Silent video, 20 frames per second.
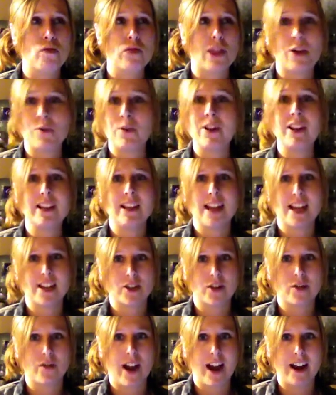I really liked
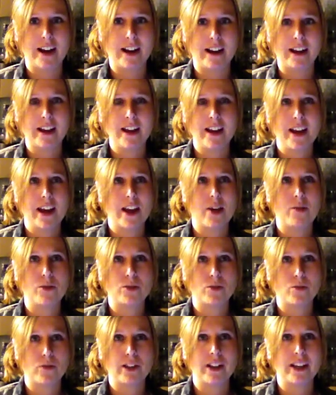her writing. It
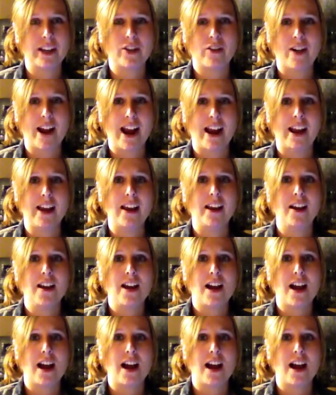was really great.